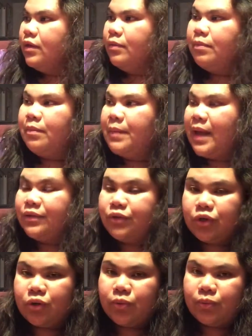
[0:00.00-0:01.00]

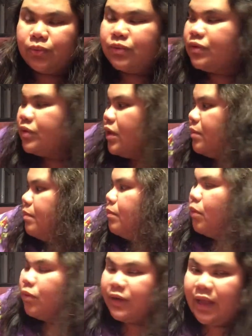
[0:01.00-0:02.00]
Master Coons. The
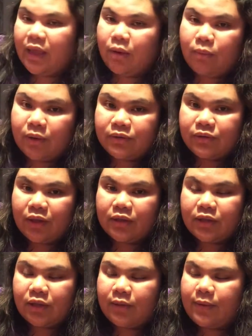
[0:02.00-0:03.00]
Monet was
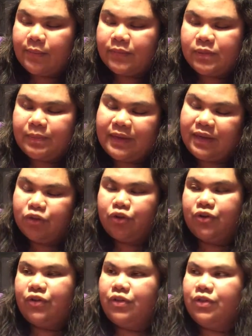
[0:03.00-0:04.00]
a Speedy
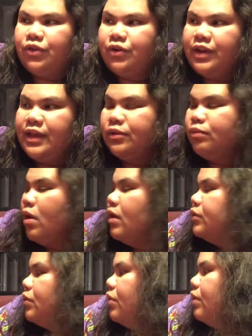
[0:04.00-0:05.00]
30 as well.
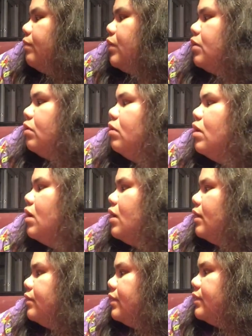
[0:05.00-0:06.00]
I told them, you know,
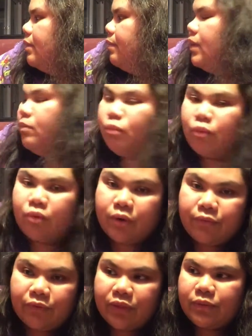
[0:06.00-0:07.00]
since I paid
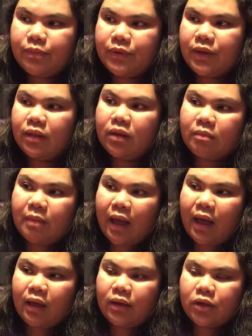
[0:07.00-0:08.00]
more for this particular
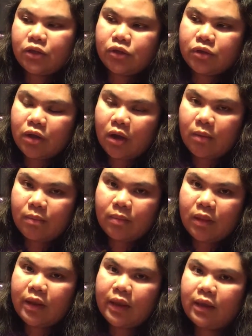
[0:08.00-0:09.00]
bag, it should
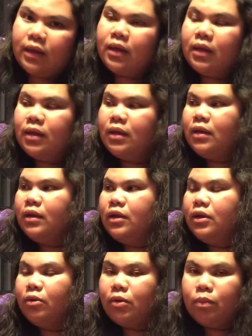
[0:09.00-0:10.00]
come like,
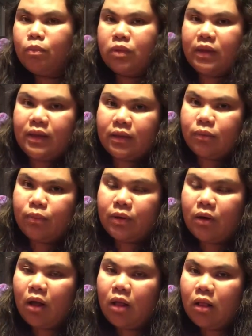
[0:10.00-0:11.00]
you know, complete
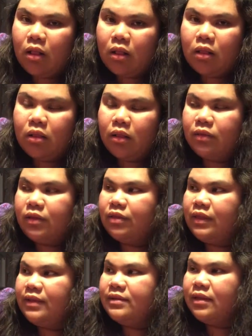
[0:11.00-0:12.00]
with all the
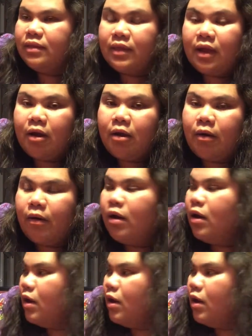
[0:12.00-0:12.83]
things in there.